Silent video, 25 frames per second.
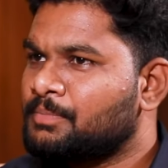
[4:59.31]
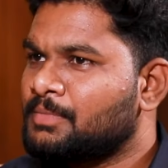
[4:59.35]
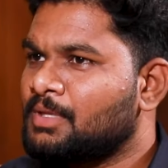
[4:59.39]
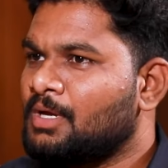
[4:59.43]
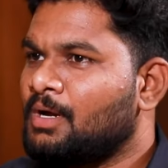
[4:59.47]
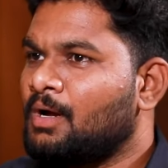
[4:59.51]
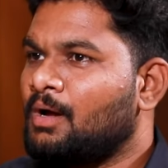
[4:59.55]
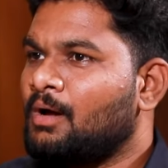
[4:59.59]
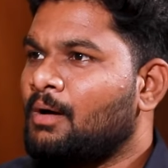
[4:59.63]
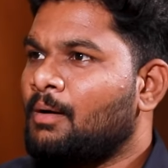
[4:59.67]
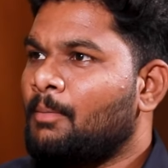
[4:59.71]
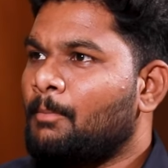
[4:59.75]
Mm
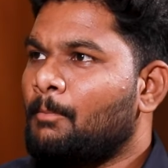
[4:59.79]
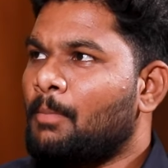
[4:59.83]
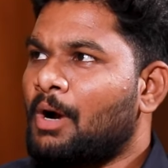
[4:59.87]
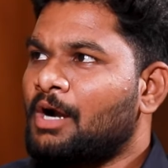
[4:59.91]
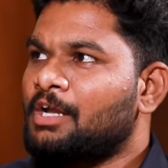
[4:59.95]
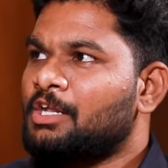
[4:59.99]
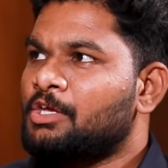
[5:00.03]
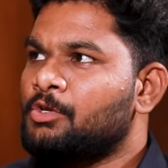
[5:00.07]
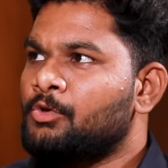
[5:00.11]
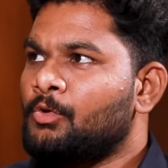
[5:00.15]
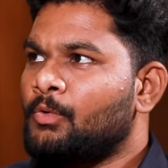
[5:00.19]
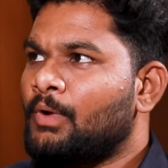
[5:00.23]
-hmm.
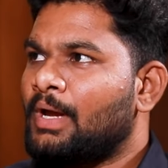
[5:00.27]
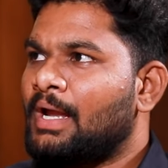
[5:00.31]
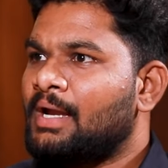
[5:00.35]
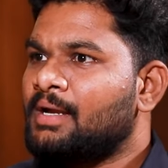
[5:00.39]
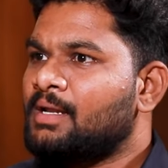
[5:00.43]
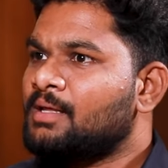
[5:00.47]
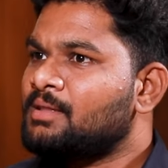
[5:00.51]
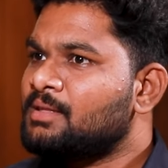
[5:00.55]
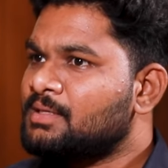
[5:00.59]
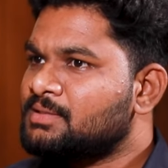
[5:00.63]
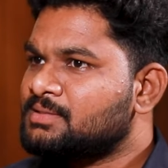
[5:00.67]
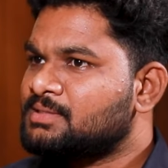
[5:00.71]
But you
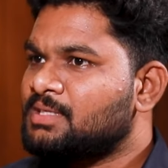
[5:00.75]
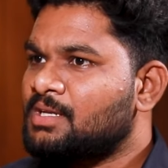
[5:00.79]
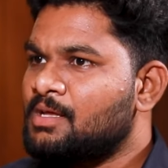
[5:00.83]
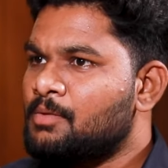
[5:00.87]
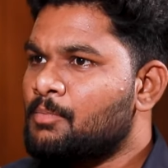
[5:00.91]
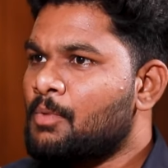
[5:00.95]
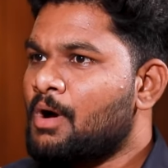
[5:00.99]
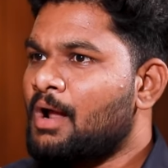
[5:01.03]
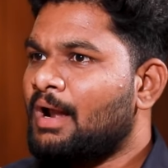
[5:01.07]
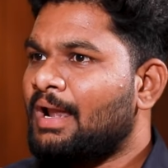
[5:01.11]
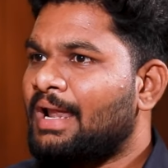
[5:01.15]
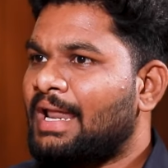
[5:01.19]
enter the
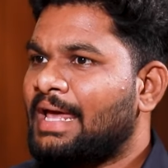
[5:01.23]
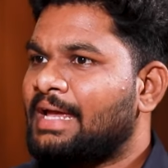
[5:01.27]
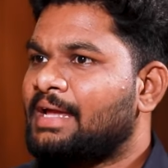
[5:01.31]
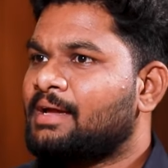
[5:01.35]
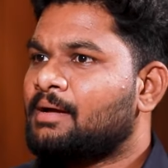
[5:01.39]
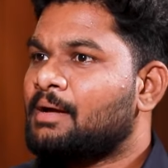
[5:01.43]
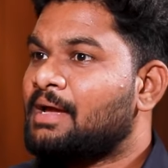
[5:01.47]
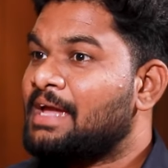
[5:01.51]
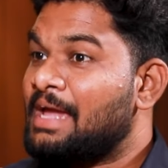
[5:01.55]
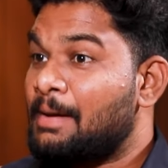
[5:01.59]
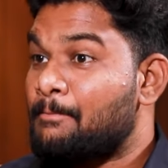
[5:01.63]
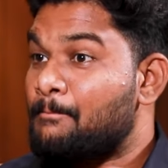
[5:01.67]
cinema
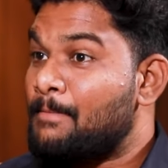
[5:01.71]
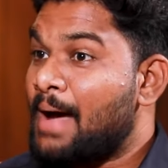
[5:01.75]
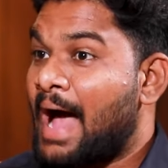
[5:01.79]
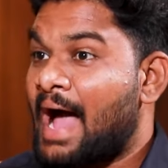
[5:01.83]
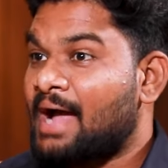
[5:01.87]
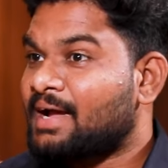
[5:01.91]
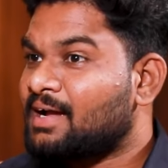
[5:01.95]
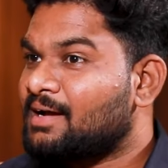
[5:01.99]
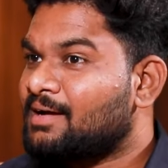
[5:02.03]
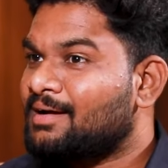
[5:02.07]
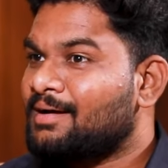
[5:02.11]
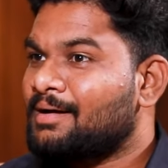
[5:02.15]
like a
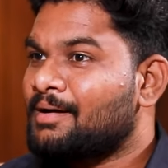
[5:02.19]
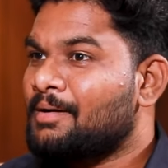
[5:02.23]
bang,